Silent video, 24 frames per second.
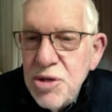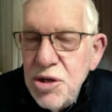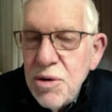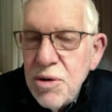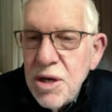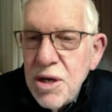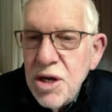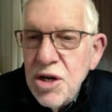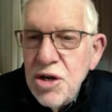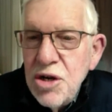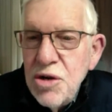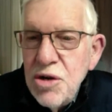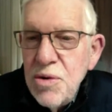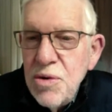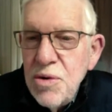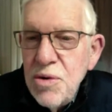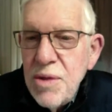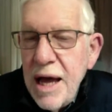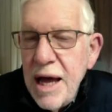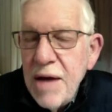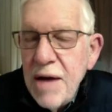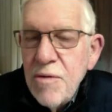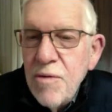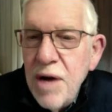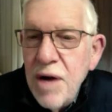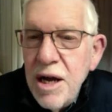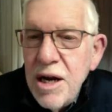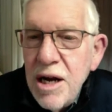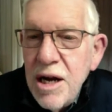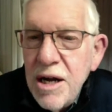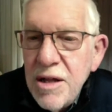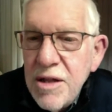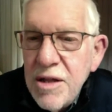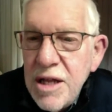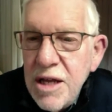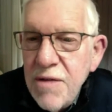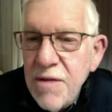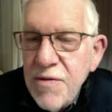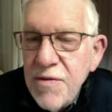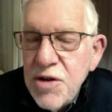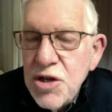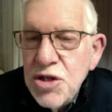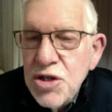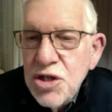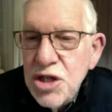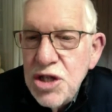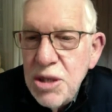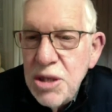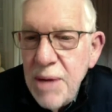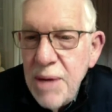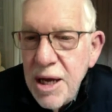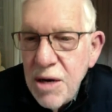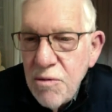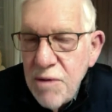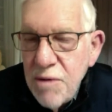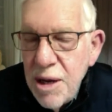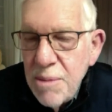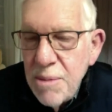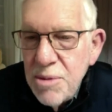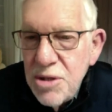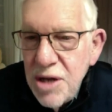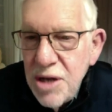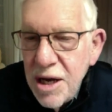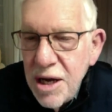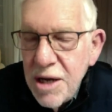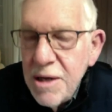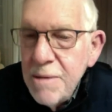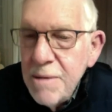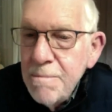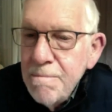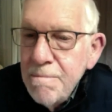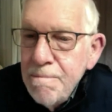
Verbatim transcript: You can do that right on the Efficiency Maine website.